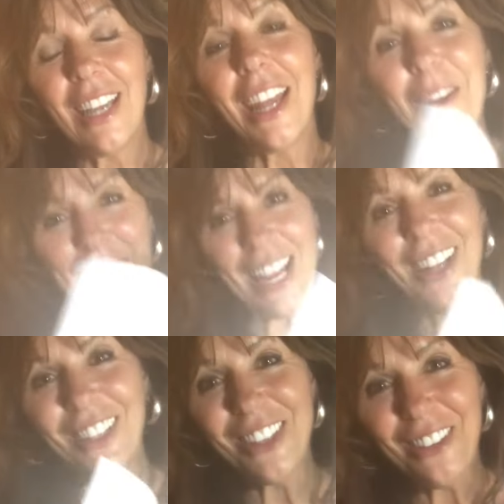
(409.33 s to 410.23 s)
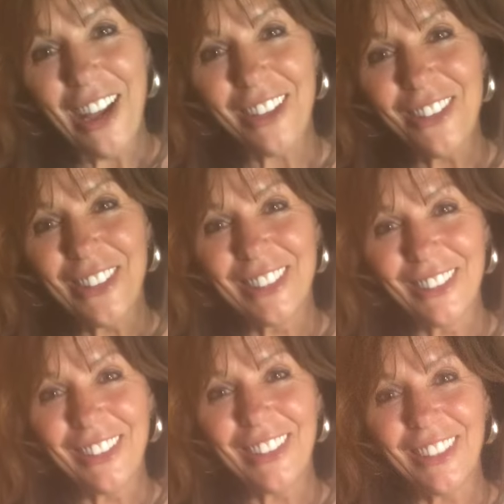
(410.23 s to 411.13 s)
And I'm telling you how you can
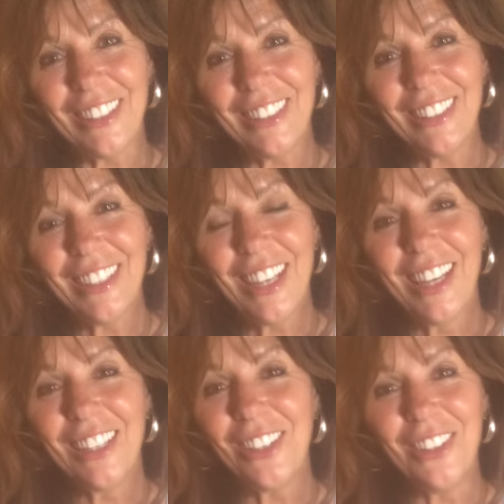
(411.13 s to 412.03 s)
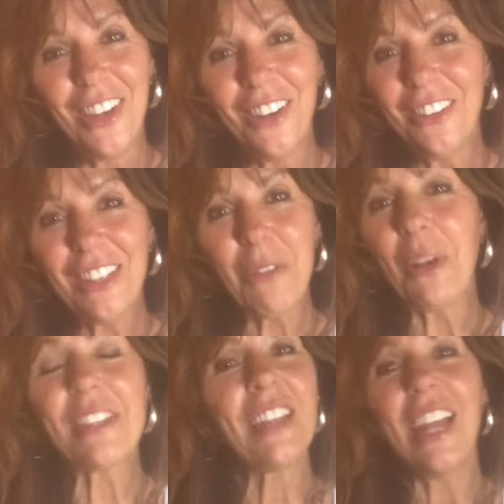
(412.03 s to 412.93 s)
look good. You know, it
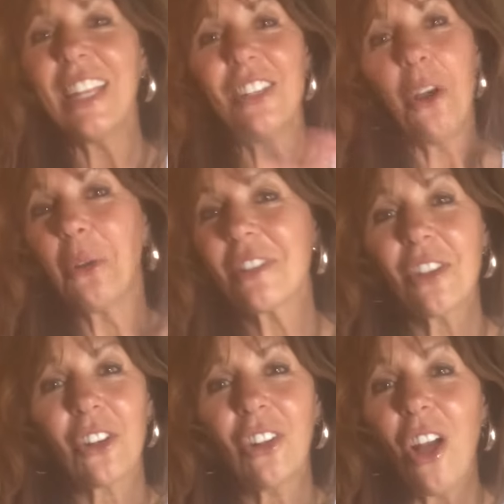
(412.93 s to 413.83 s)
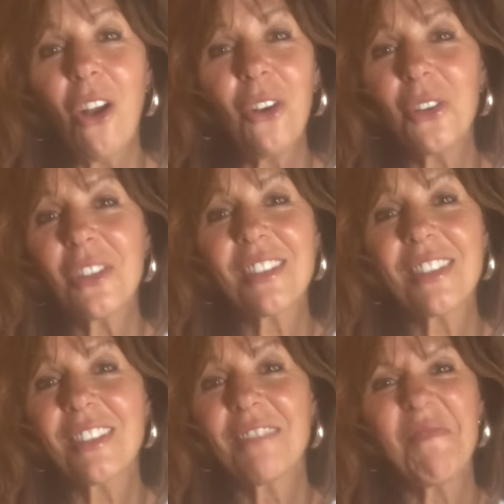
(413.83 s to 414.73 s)
wasn't, I didn't notice her
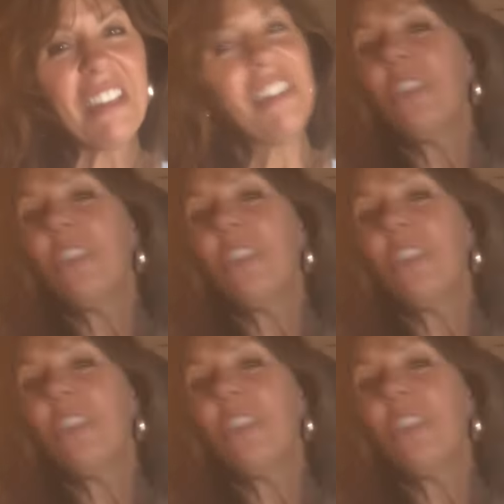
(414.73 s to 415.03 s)
clothes, didn't